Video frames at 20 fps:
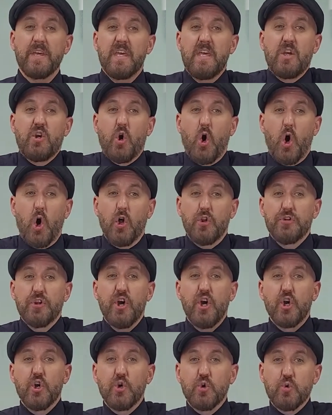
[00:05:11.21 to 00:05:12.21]
he called
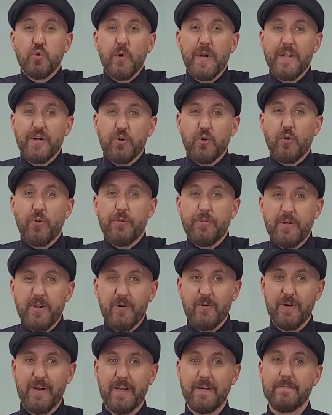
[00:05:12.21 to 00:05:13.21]
critical
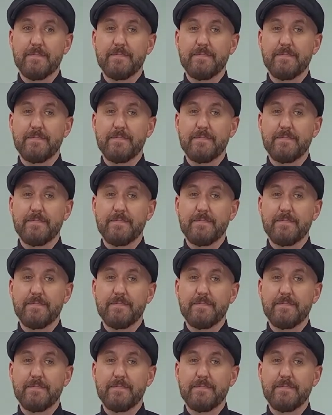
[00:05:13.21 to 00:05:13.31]
theory.